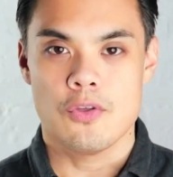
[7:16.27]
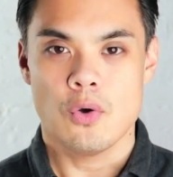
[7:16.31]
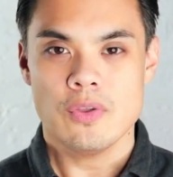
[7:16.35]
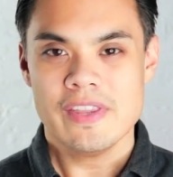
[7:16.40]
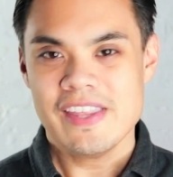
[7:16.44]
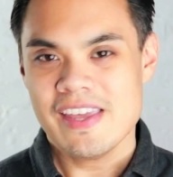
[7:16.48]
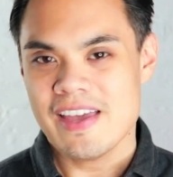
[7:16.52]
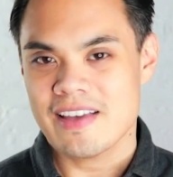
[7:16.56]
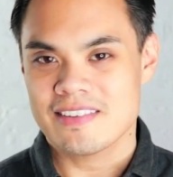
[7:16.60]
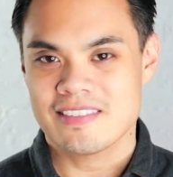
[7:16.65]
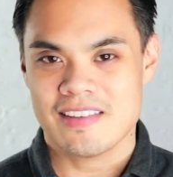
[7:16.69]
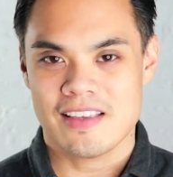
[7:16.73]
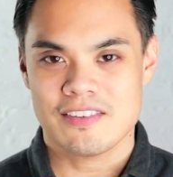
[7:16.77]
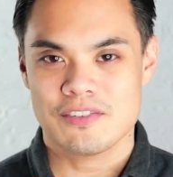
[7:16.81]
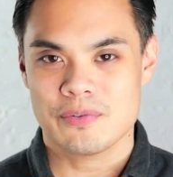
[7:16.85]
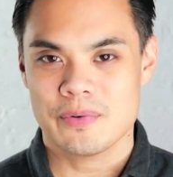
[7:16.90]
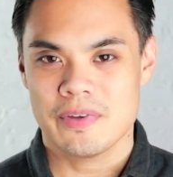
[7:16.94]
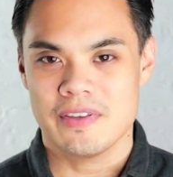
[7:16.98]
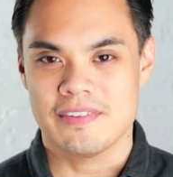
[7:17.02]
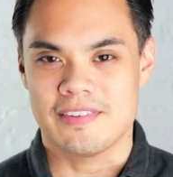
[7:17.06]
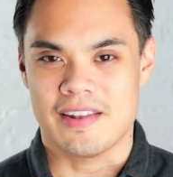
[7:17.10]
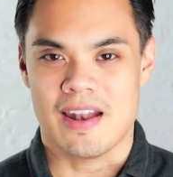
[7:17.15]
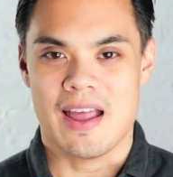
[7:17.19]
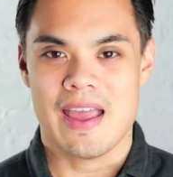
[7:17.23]
The only
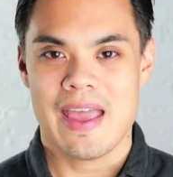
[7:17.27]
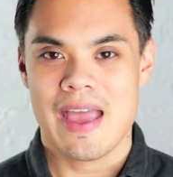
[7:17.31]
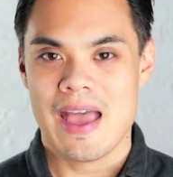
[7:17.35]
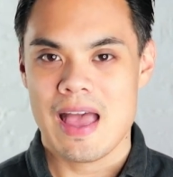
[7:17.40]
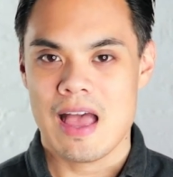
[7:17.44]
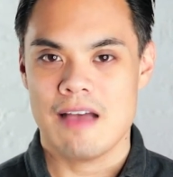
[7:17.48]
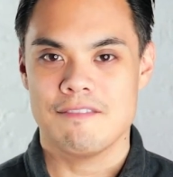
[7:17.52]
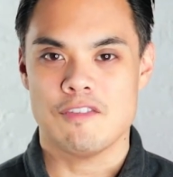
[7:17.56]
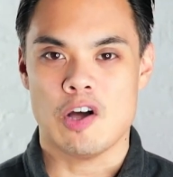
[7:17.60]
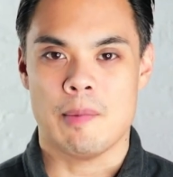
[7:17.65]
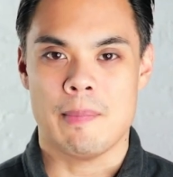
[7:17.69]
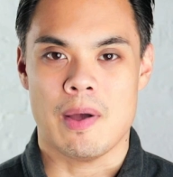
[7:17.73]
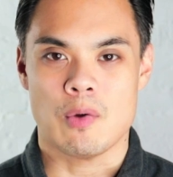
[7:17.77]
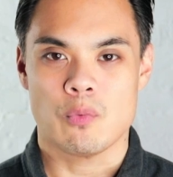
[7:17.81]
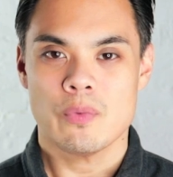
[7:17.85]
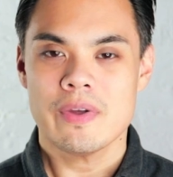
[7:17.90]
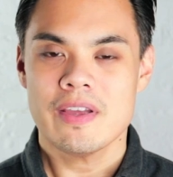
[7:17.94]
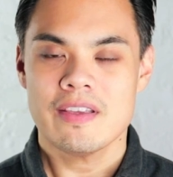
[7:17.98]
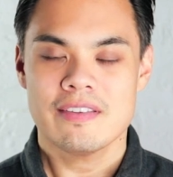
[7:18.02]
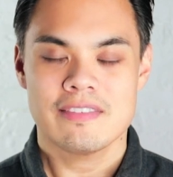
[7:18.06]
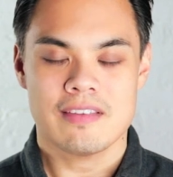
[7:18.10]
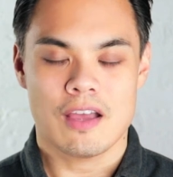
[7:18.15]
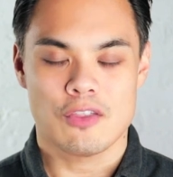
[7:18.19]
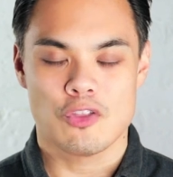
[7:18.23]
accessories that I have on my
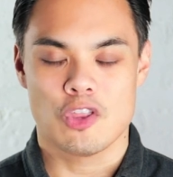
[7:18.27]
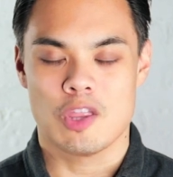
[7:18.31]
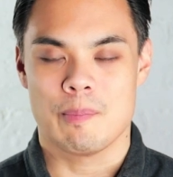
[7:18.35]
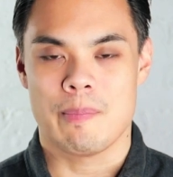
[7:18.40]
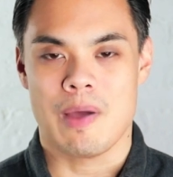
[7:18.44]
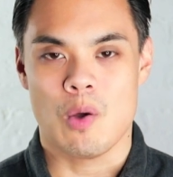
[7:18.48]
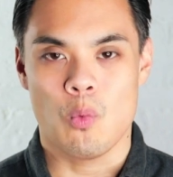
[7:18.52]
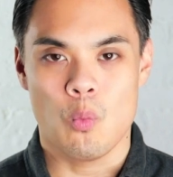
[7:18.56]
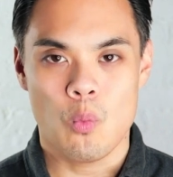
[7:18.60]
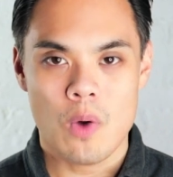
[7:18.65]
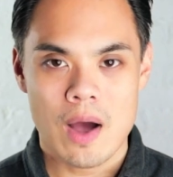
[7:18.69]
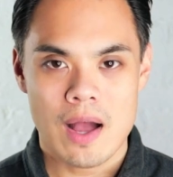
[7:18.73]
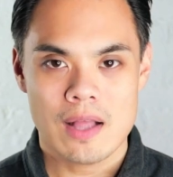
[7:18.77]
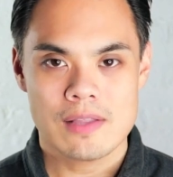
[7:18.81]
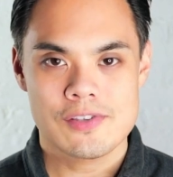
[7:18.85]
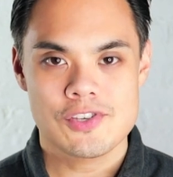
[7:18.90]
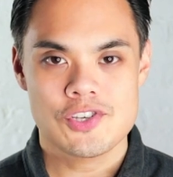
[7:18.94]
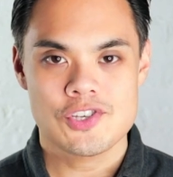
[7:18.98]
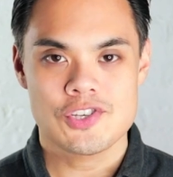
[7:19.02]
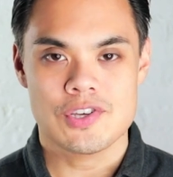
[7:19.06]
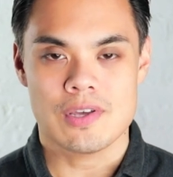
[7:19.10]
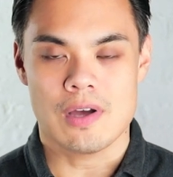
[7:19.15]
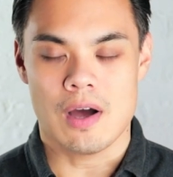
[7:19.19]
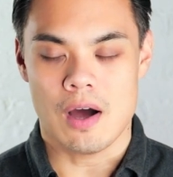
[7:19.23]
wrist other than my
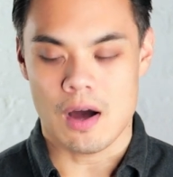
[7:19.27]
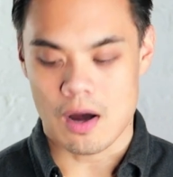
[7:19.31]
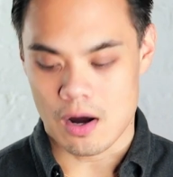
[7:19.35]
watch